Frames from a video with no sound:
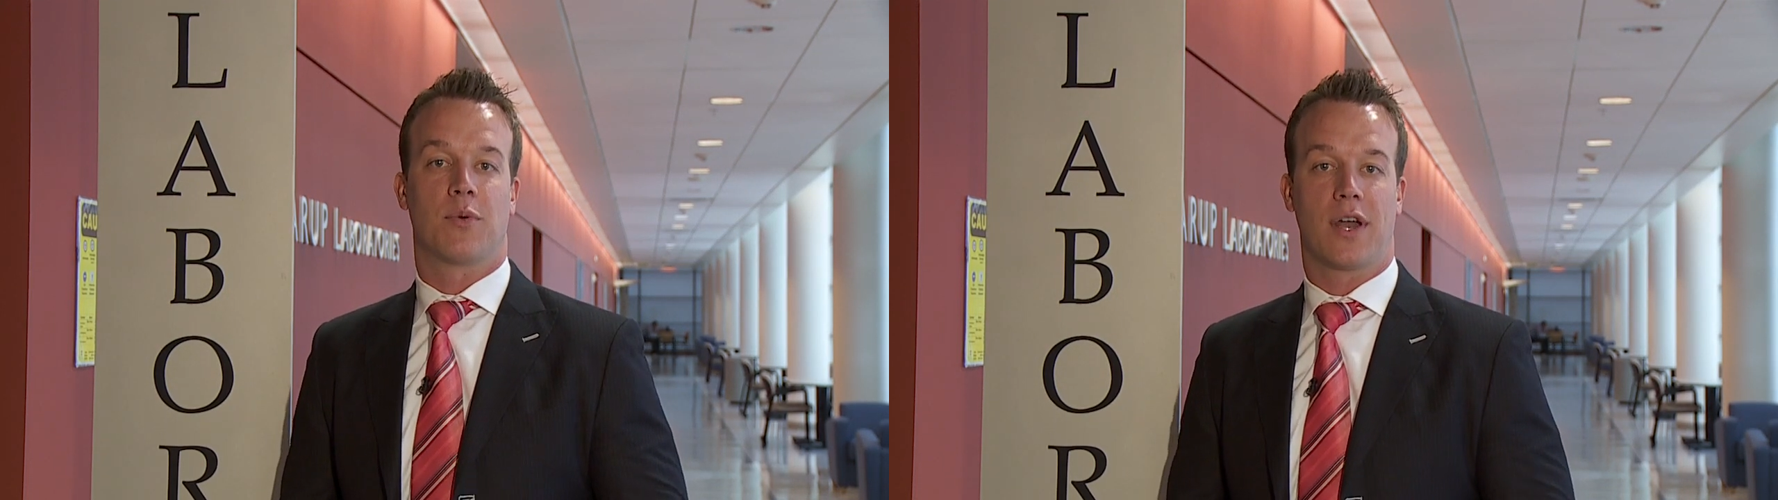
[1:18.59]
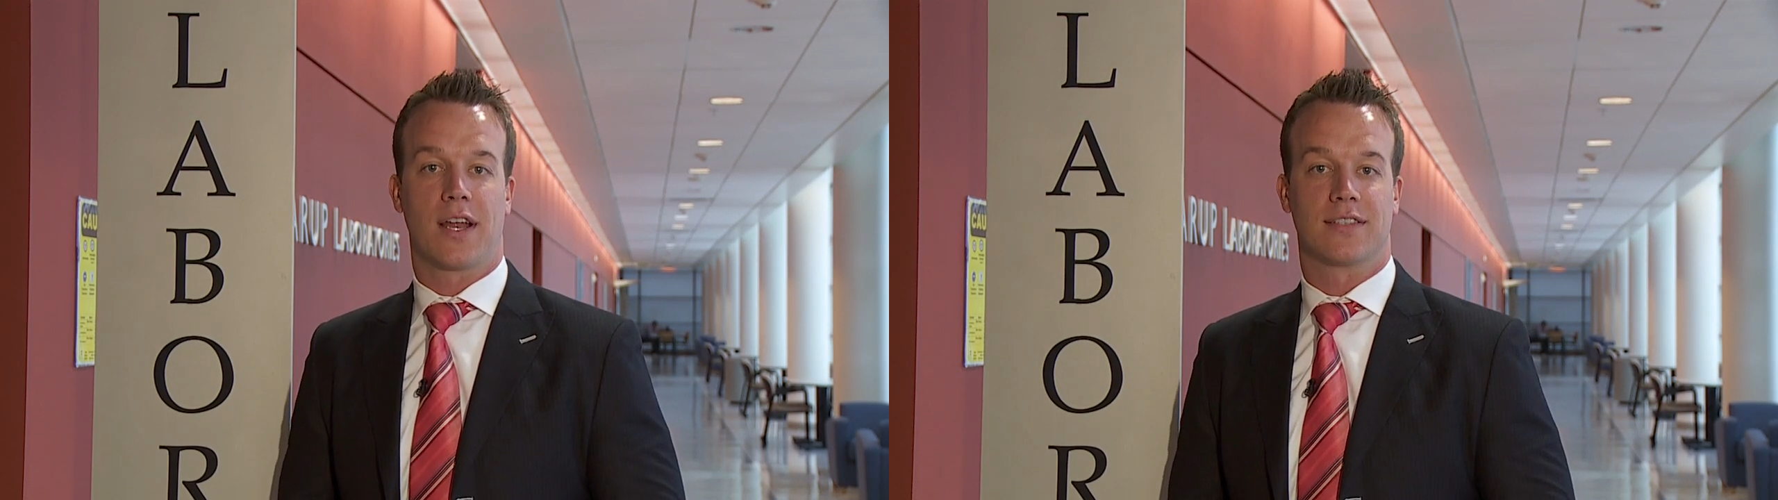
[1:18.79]

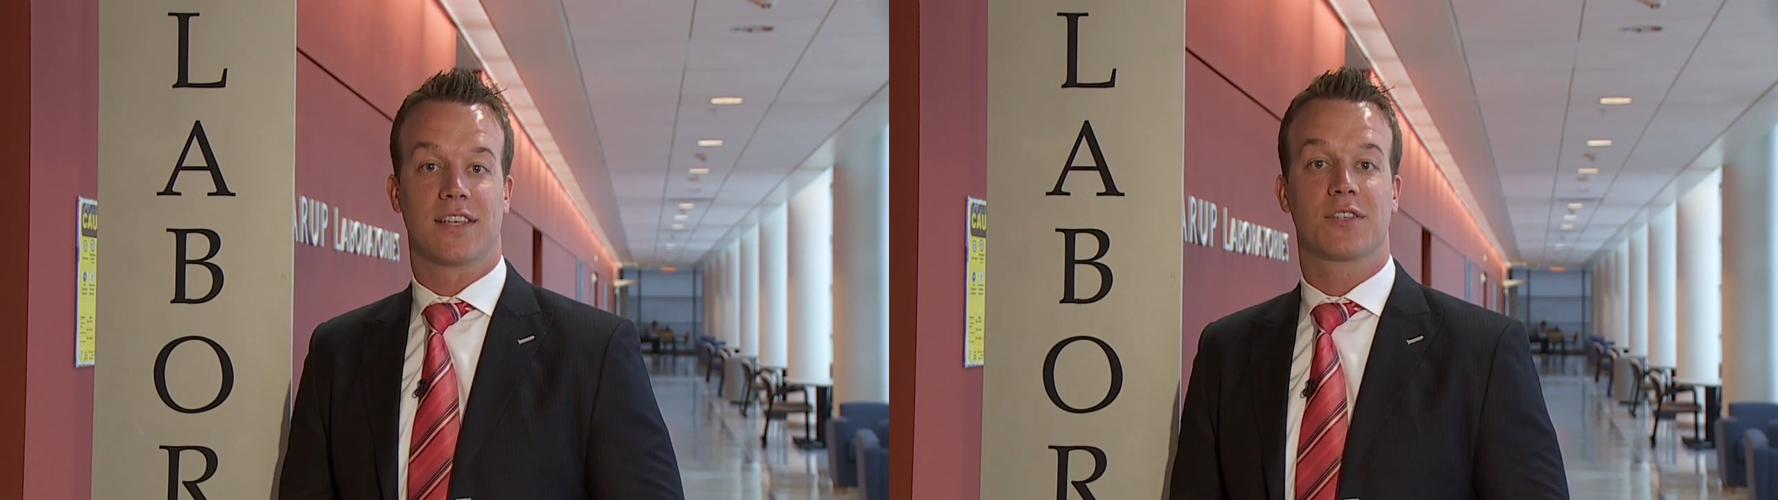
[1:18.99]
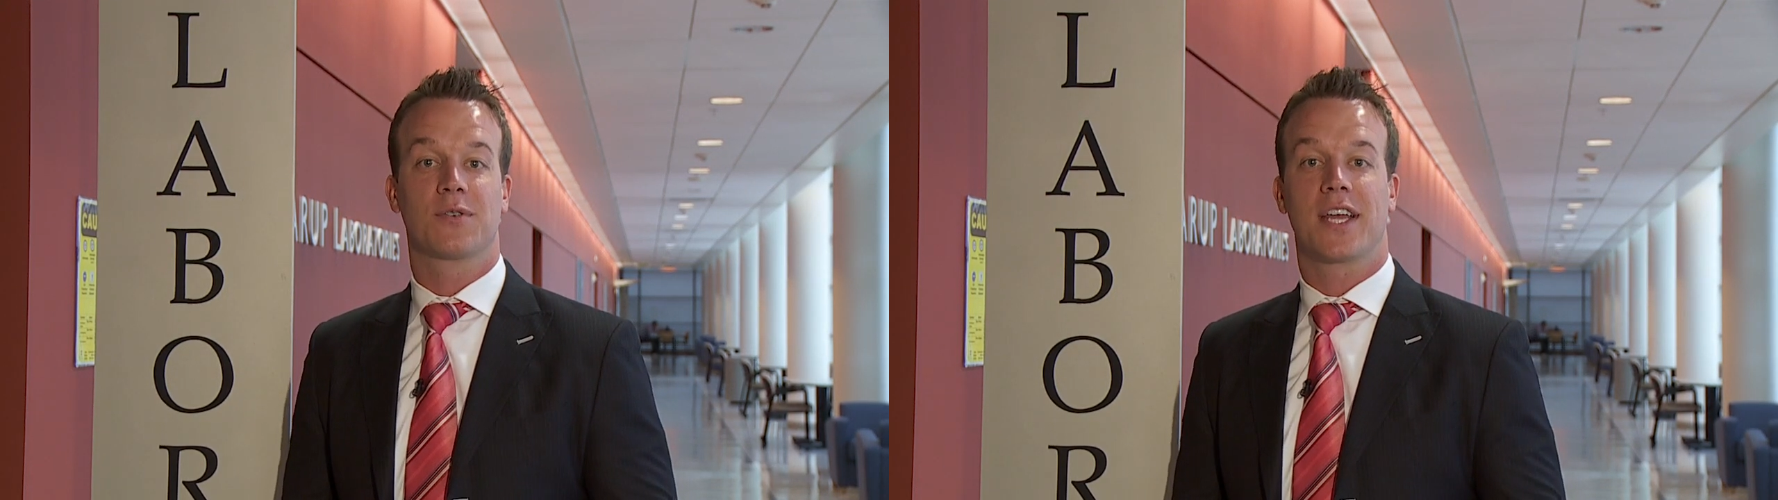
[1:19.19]
brains.
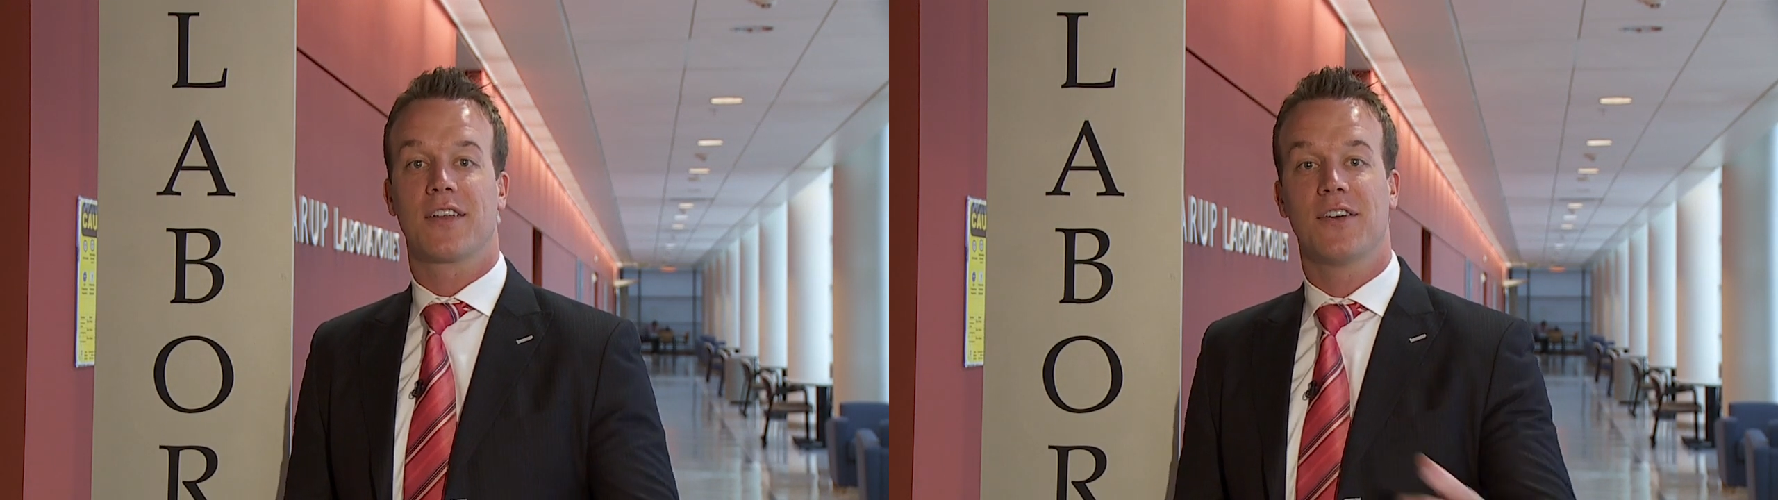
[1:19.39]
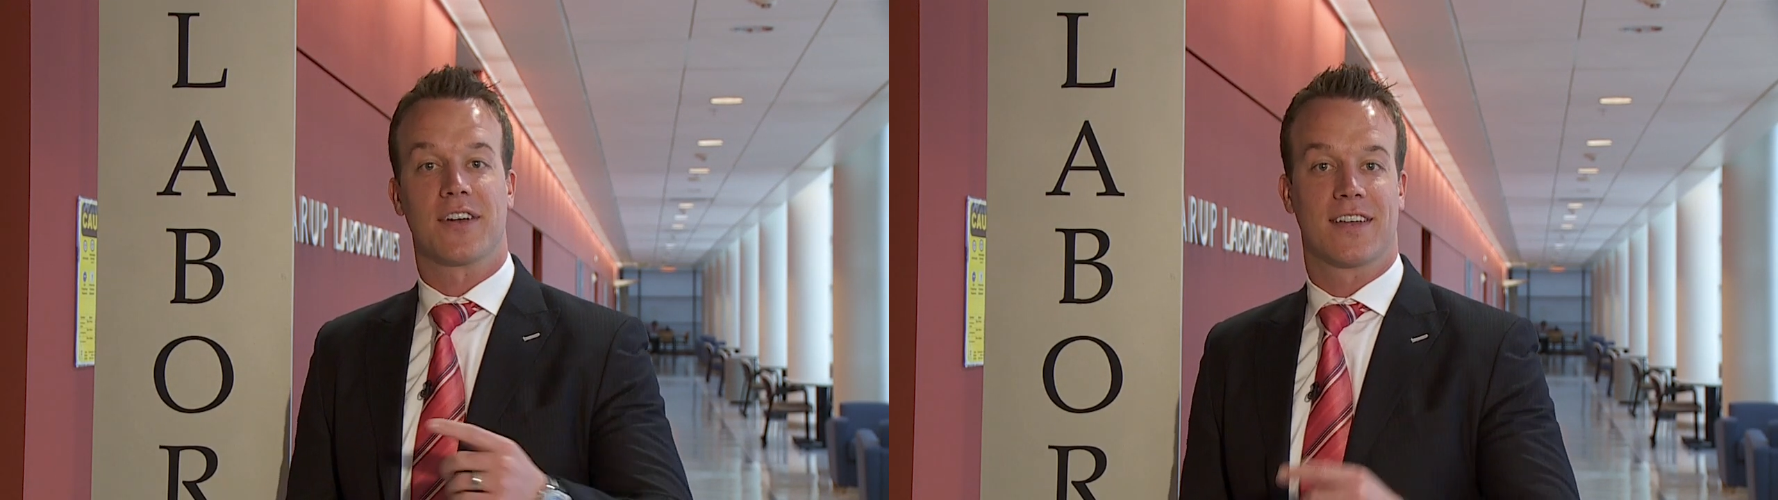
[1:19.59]
Let's go take a
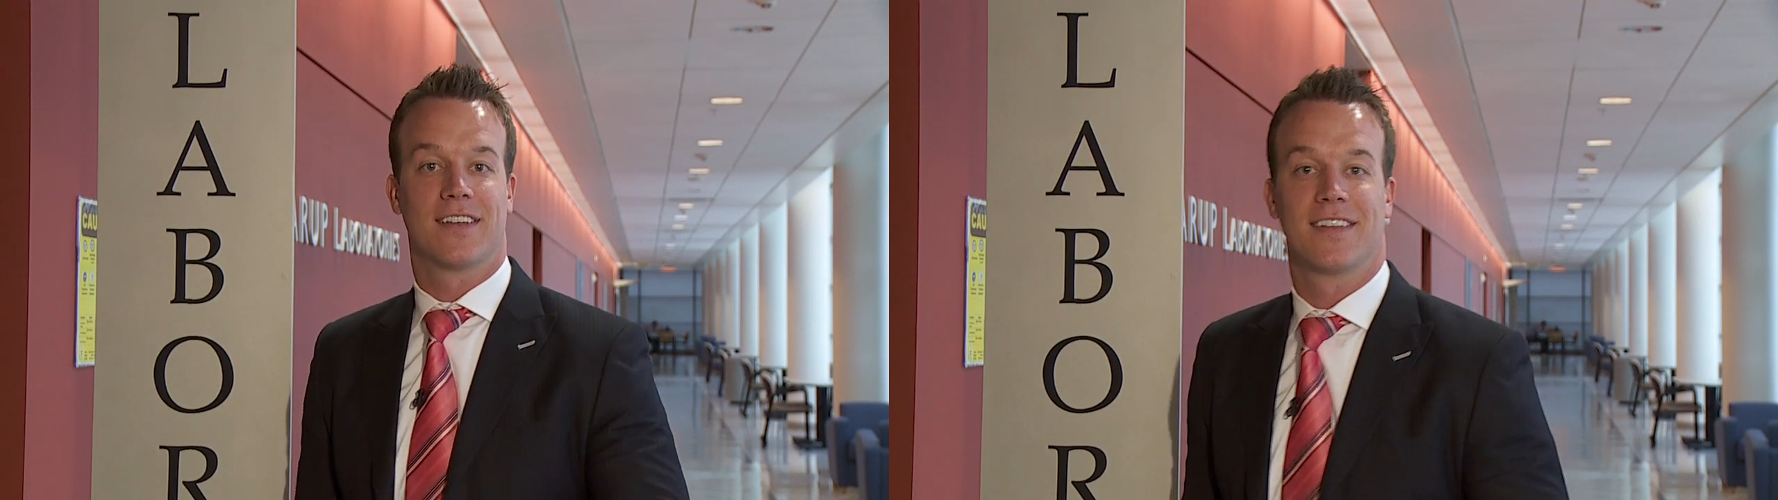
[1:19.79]
look.